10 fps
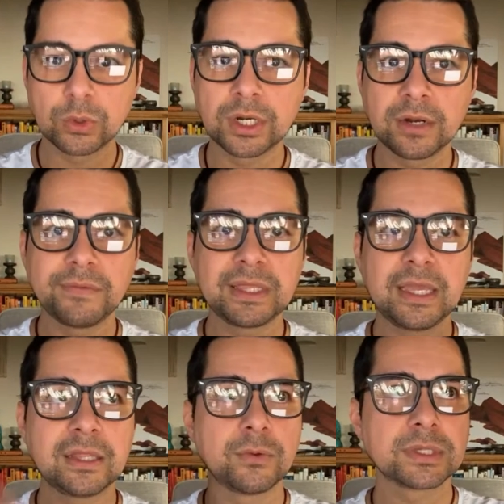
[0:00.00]
stored and
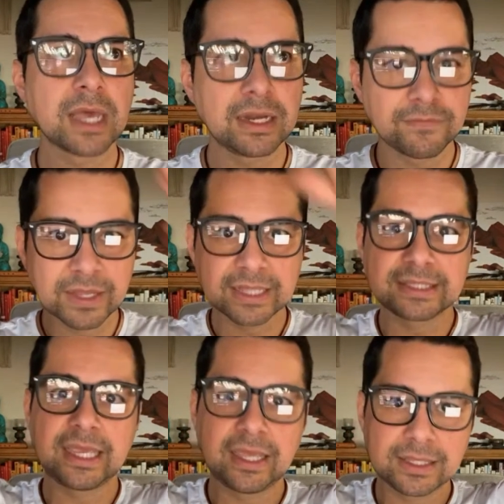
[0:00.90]
everything, there was kind of like a
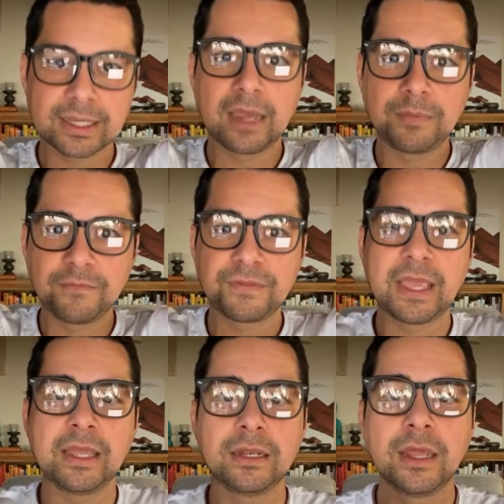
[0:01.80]
tent type of
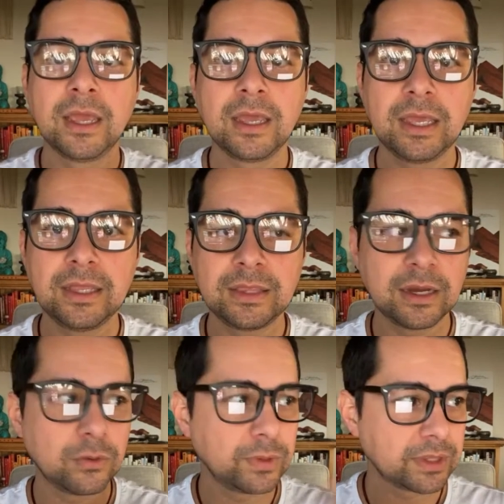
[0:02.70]
thing in
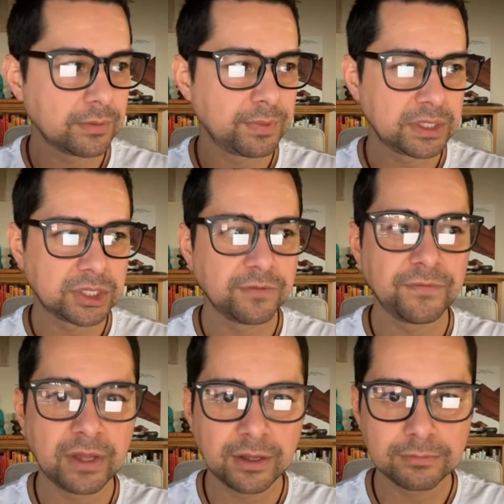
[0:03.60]
there with a bunch
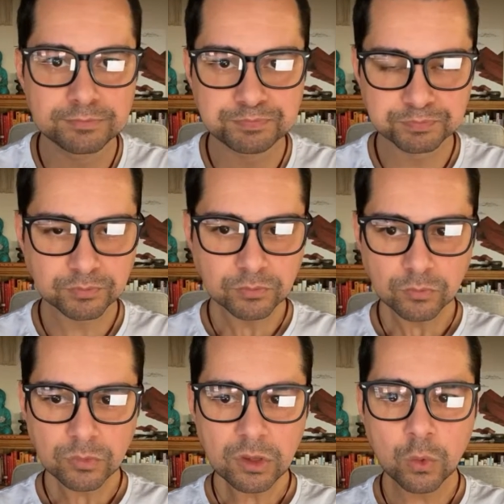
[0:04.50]
of
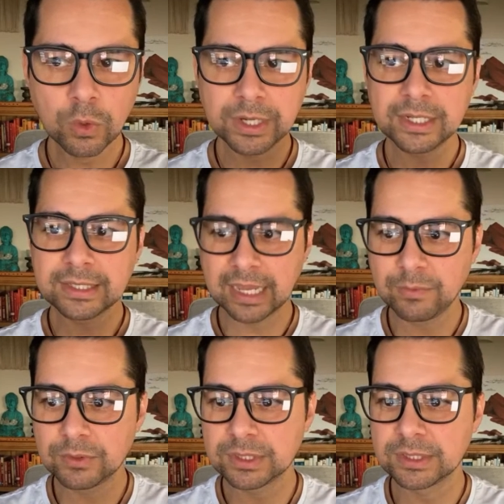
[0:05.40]
wooden
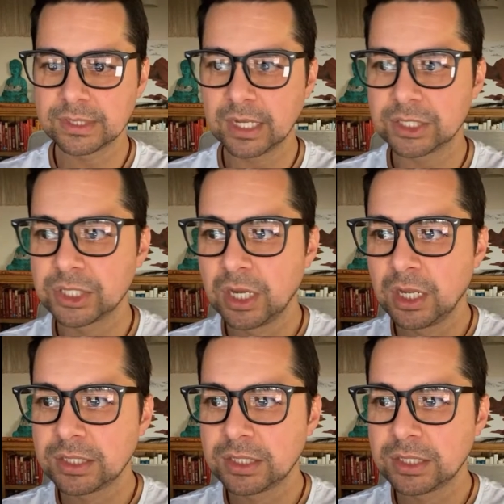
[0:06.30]
tables and such.